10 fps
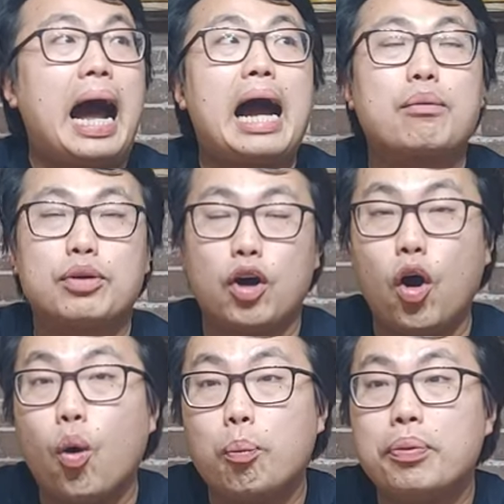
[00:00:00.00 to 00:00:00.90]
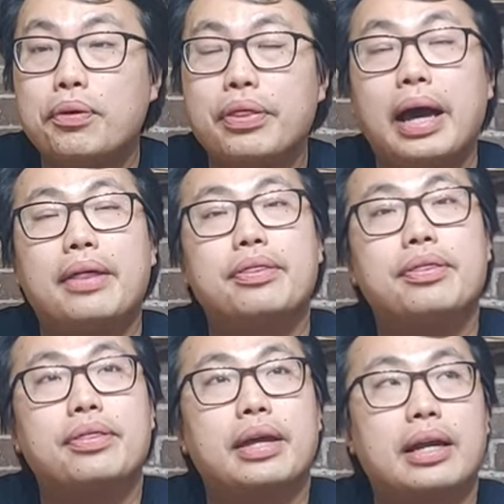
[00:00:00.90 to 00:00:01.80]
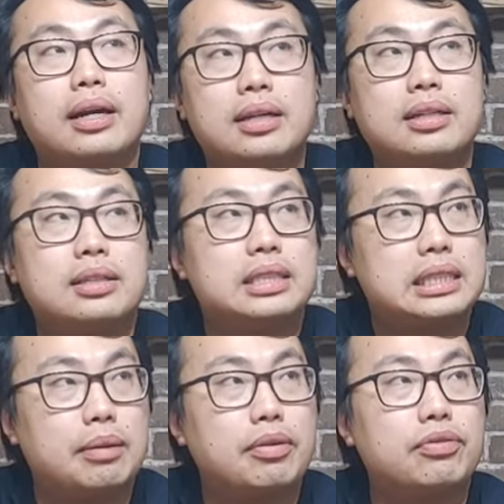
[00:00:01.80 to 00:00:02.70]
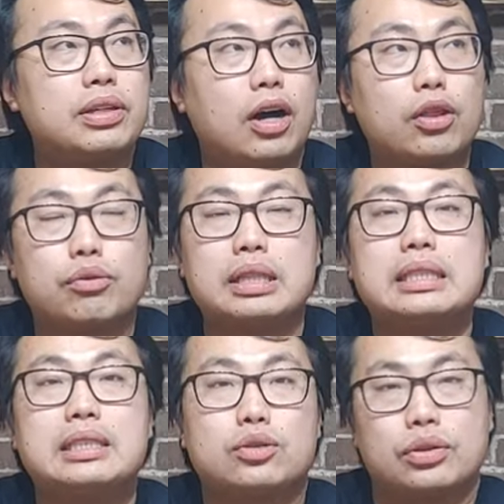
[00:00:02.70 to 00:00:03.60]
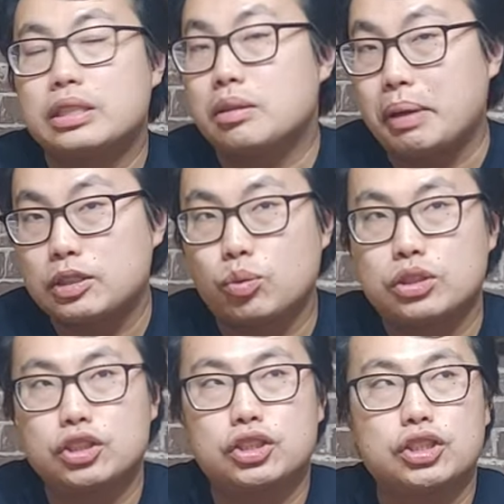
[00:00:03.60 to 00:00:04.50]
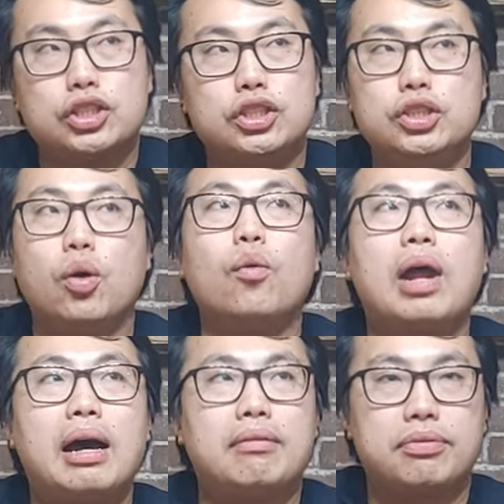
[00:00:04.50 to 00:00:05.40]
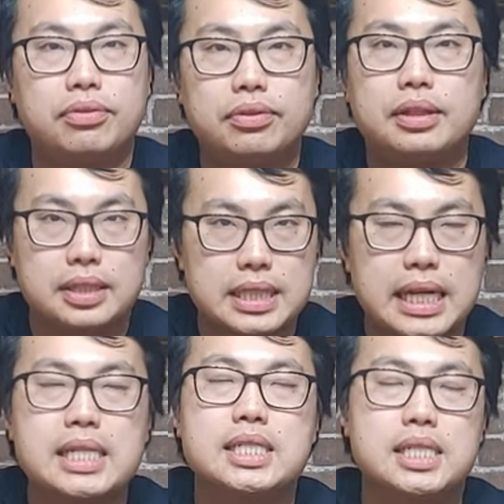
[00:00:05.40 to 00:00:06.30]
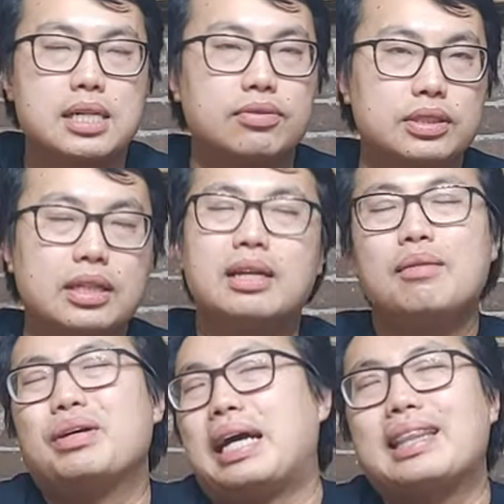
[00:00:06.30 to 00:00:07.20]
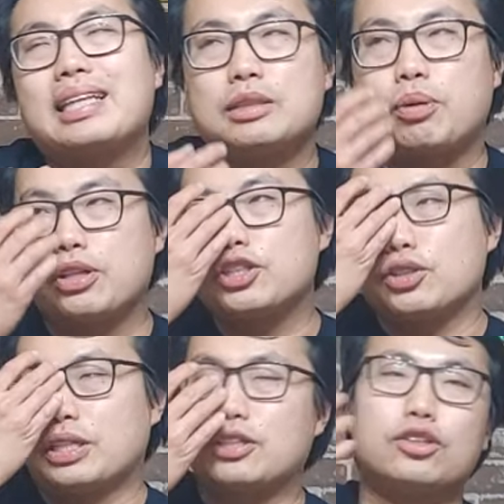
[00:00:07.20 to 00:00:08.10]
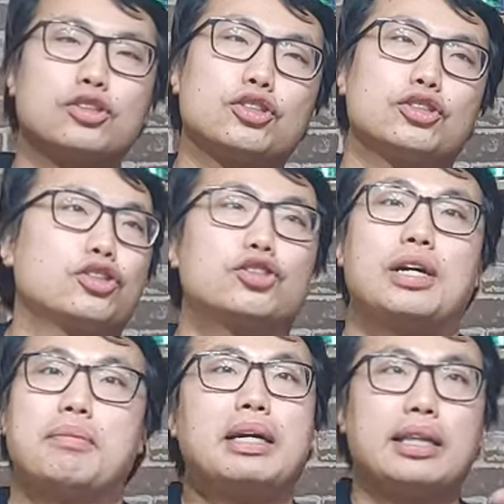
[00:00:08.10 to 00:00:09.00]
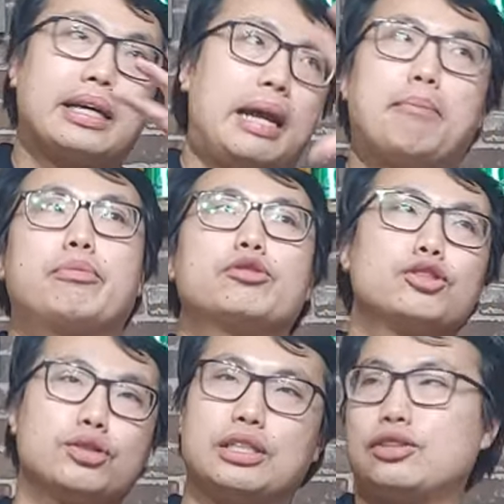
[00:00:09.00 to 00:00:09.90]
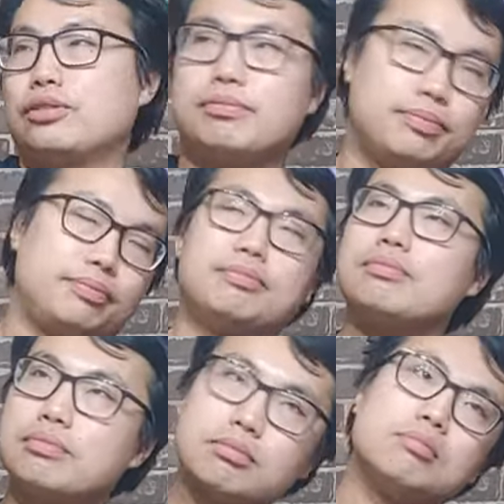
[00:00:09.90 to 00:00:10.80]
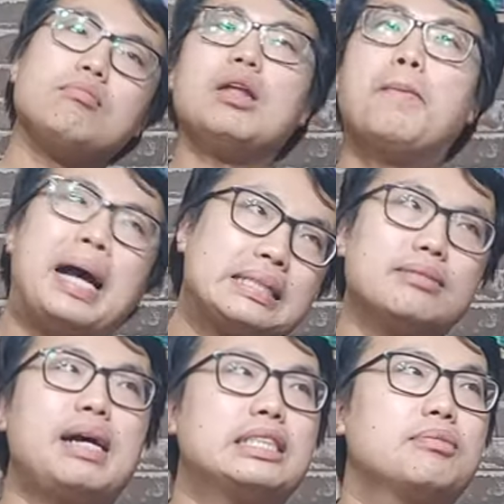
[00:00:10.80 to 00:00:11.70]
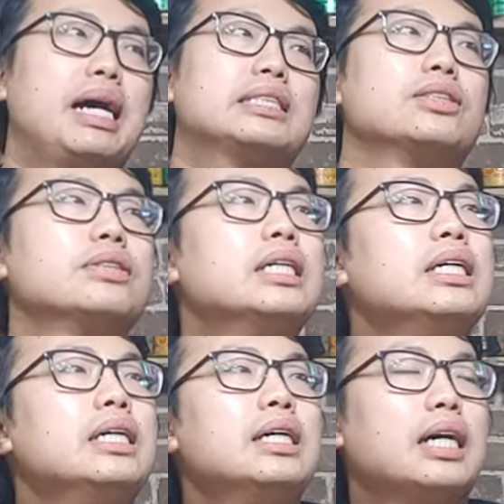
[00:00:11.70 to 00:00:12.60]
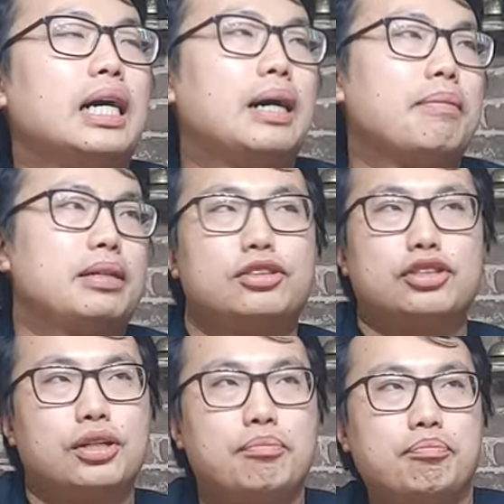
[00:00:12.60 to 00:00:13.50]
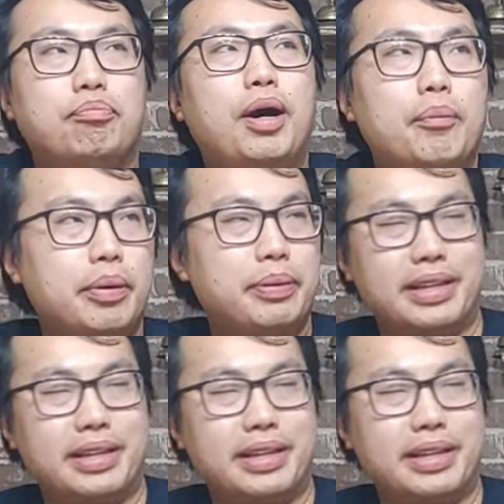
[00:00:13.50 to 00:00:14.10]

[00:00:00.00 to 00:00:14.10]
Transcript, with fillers: I would hope that like some of the other releases or at least the base ones don't have this intensity of just. But I think that's part of the issue. Like, you're, you're trying to make it like Emperor Julius or massive, massive, massive, um, and just gonna pump up